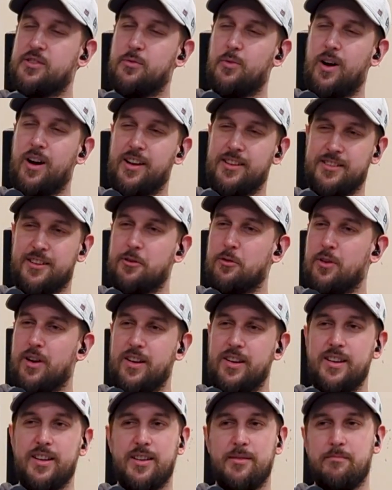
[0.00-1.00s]
Francois is a
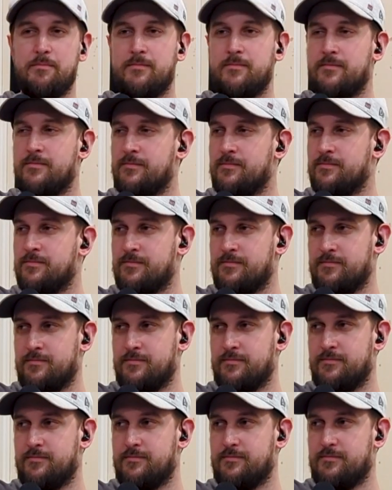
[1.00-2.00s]
great name.
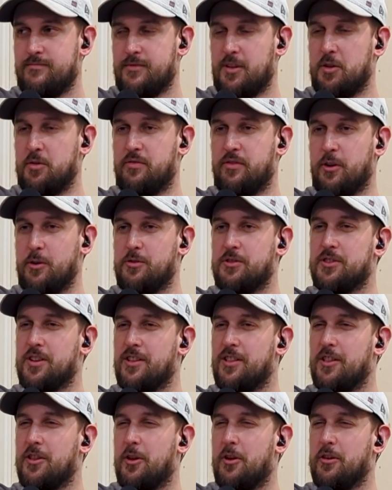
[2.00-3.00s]
It evokes a
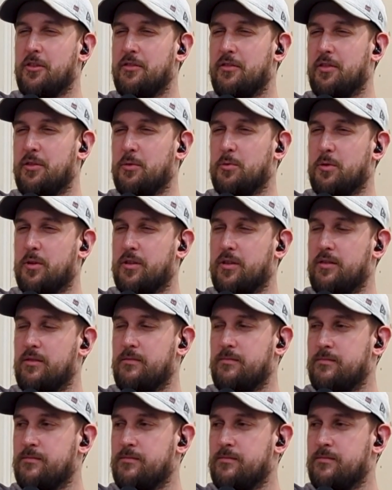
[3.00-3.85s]
lot of thought.